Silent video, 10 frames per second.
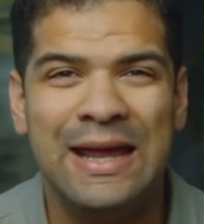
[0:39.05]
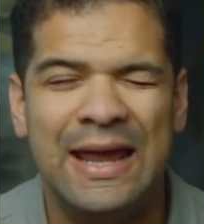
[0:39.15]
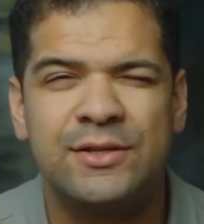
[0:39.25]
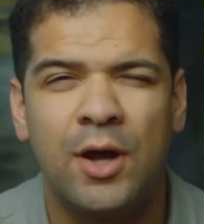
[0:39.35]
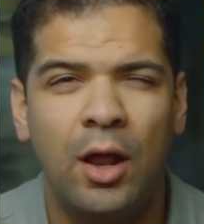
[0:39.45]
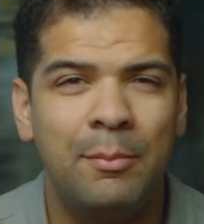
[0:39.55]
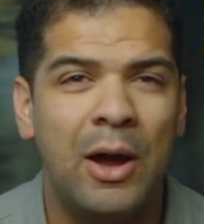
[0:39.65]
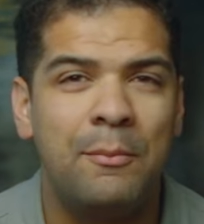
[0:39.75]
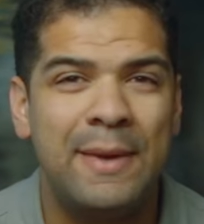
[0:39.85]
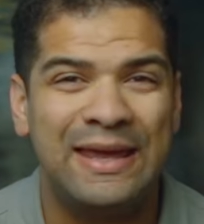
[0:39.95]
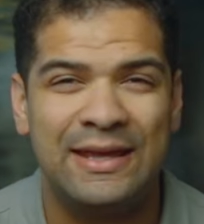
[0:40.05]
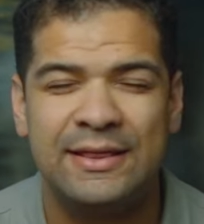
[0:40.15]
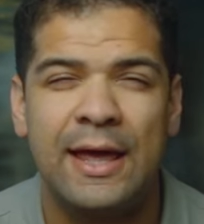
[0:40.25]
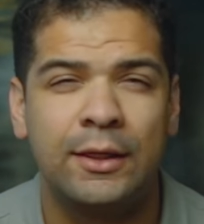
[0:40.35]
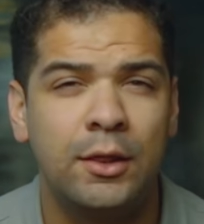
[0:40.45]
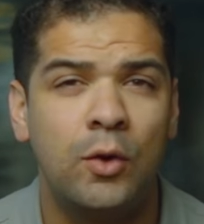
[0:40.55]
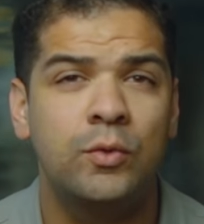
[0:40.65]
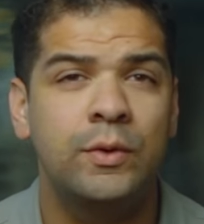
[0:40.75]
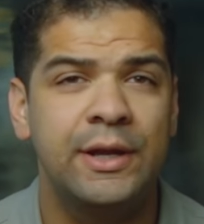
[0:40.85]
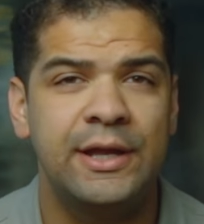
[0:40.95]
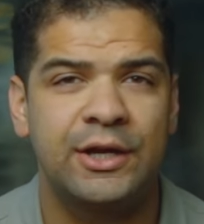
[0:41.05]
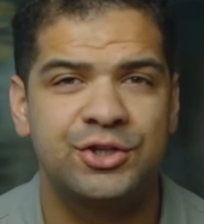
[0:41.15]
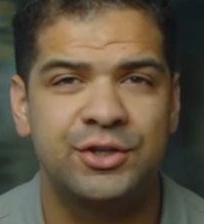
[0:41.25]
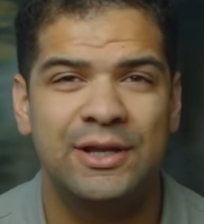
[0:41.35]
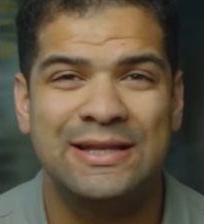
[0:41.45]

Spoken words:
It's all about making that local connection